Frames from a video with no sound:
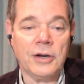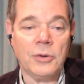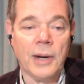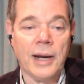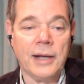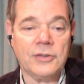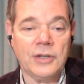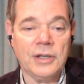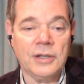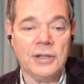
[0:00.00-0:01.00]

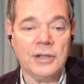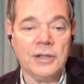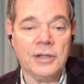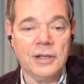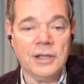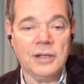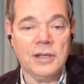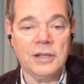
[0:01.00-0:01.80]
correct in that it